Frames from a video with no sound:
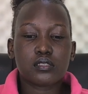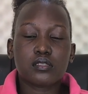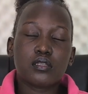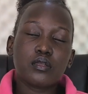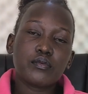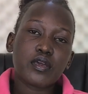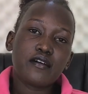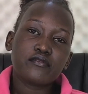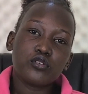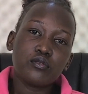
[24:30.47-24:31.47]
Then we
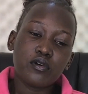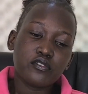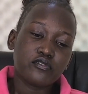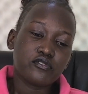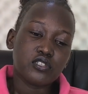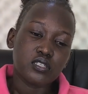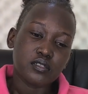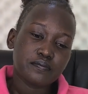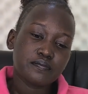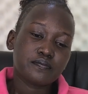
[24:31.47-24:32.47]
have newborn feeding.
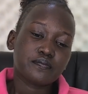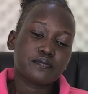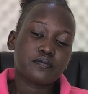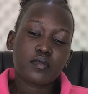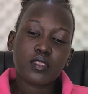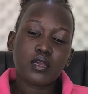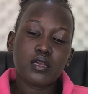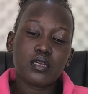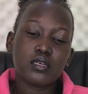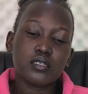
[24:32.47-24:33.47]

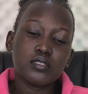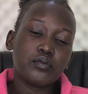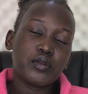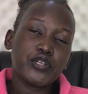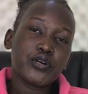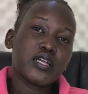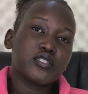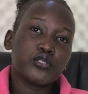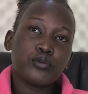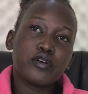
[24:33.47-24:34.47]
When you look at
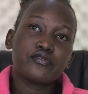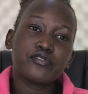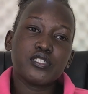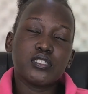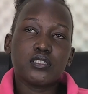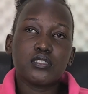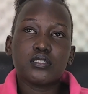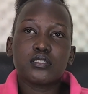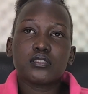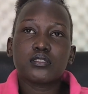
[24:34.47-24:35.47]
newborn feeding,
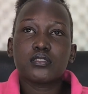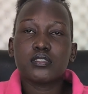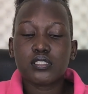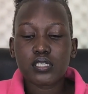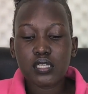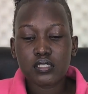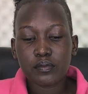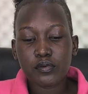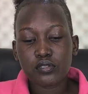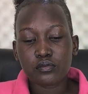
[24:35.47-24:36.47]
the child is
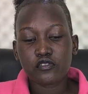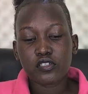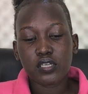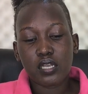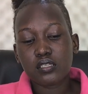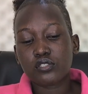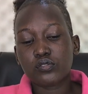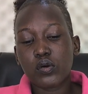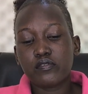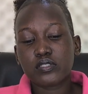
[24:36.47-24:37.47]
supposed to feed at least
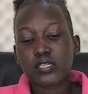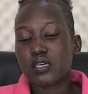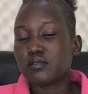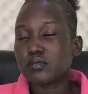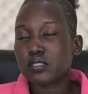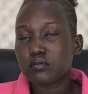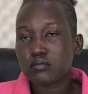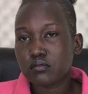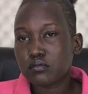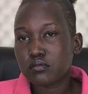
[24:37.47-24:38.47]
12 times.
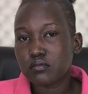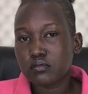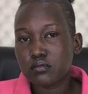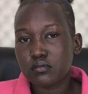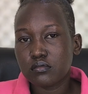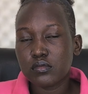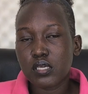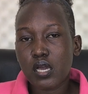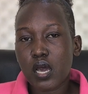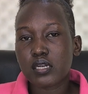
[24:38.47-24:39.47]

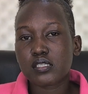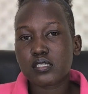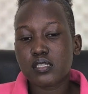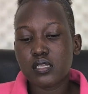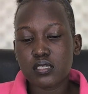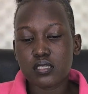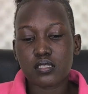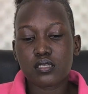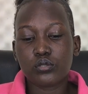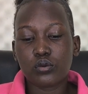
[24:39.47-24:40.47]
At least
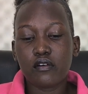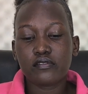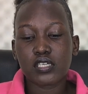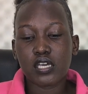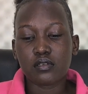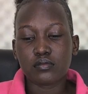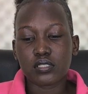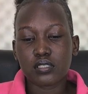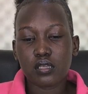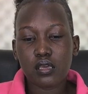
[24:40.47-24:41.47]
12 times
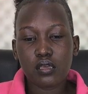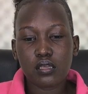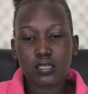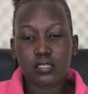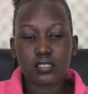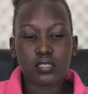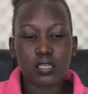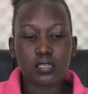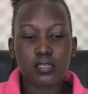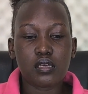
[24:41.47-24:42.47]
in
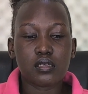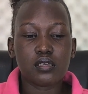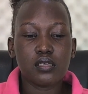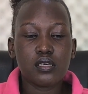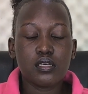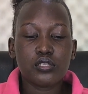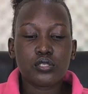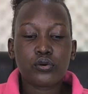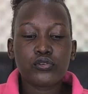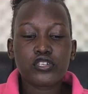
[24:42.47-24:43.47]
a day. So
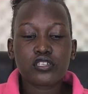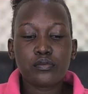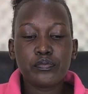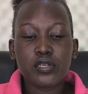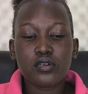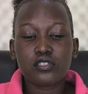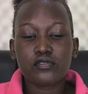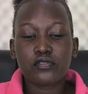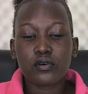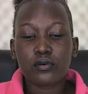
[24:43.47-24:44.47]
critical periods
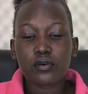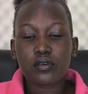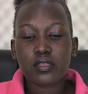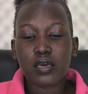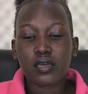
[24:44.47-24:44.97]
for growth,